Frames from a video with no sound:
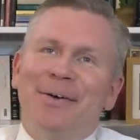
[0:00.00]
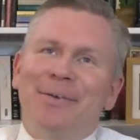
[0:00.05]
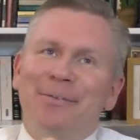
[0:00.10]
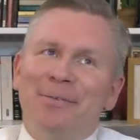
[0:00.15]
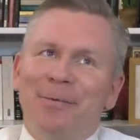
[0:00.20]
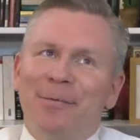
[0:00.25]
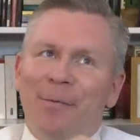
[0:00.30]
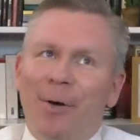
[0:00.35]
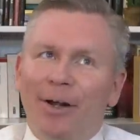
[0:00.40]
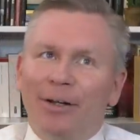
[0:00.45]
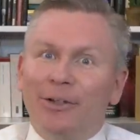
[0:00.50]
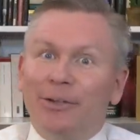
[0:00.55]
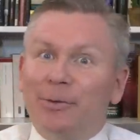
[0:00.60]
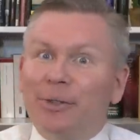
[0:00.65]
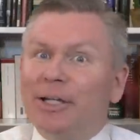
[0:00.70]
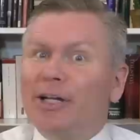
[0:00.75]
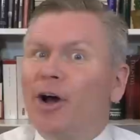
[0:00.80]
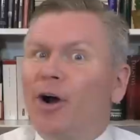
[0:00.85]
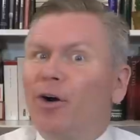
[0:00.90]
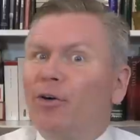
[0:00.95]

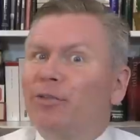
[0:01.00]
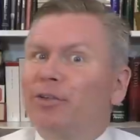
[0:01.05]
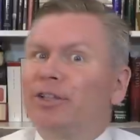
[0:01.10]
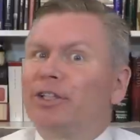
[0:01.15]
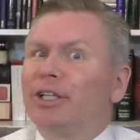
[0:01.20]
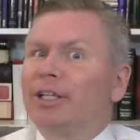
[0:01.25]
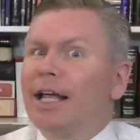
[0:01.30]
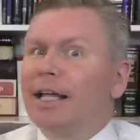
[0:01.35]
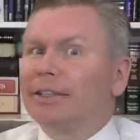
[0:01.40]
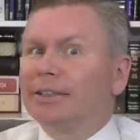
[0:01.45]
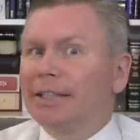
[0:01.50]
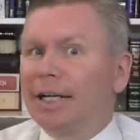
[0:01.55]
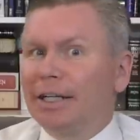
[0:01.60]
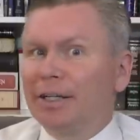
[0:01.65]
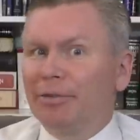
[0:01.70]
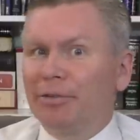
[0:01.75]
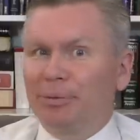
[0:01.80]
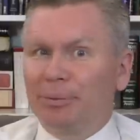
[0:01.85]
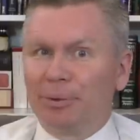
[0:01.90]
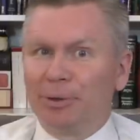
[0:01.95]
wandering over to that side
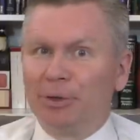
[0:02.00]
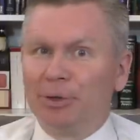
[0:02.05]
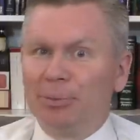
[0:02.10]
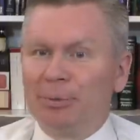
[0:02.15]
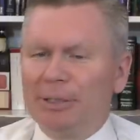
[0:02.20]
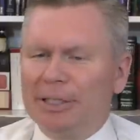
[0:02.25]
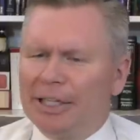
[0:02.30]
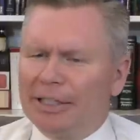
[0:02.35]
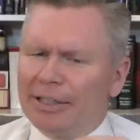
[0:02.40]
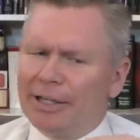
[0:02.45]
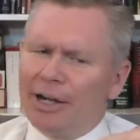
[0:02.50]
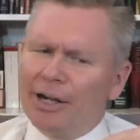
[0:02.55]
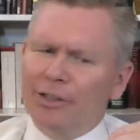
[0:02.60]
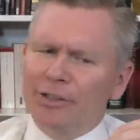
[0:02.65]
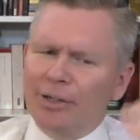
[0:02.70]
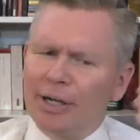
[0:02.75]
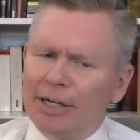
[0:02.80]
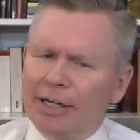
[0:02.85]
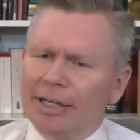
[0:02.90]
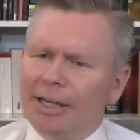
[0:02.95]
of the room, and there they are
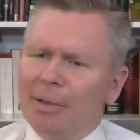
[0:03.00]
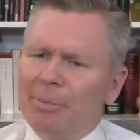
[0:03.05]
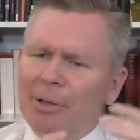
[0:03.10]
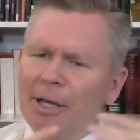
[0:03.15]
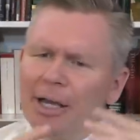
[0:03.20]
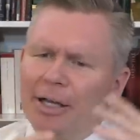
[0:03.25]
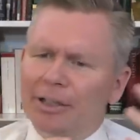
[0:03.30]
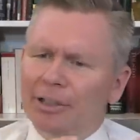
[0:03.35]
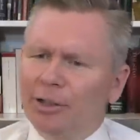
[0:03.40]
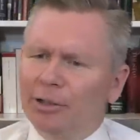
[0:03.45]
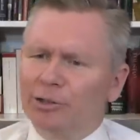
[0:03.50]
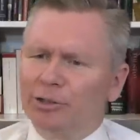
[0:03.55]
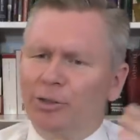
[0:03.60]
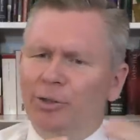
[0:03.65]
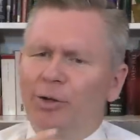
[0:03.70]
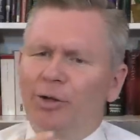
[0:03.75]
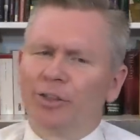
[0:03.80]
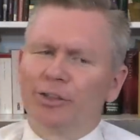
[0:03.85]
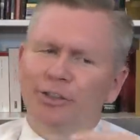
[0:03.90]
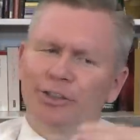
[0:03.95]
trying to get behind closed
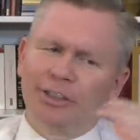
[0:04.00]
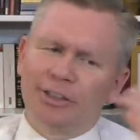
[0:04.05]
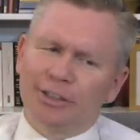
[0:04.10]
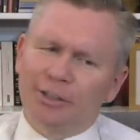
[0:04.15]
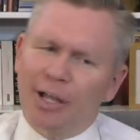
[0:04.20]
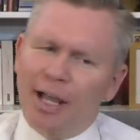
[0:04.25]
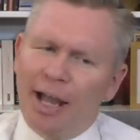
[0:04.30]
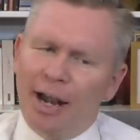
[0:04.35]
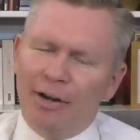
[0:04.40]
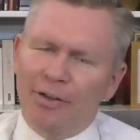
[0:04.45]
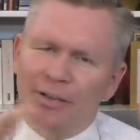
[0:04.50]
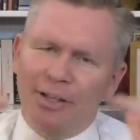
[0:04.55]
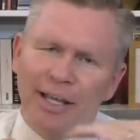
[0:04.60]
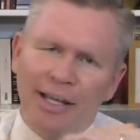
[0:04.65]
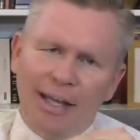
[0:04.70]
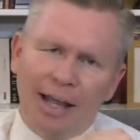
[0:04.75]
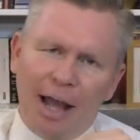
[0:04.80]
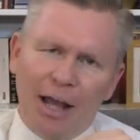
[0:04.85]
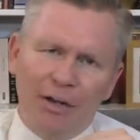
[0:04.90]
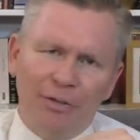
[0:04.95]
doors or just out of
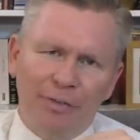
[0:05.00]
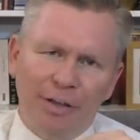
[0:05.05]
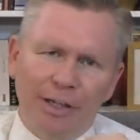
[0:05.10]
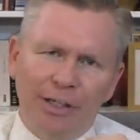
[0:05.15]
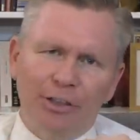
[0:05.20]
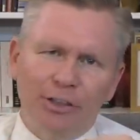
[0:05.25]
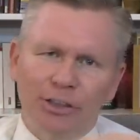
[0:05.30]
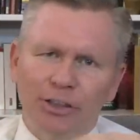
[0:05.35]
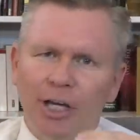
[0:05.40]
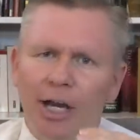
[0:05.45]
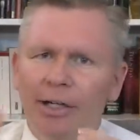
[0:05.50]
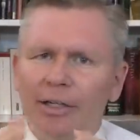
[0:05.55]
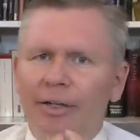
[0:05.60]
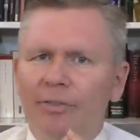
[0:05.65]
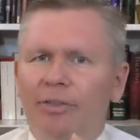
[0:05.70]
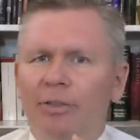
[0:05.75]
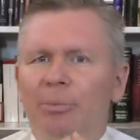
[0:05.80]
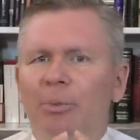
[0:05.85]
the out of earshot of the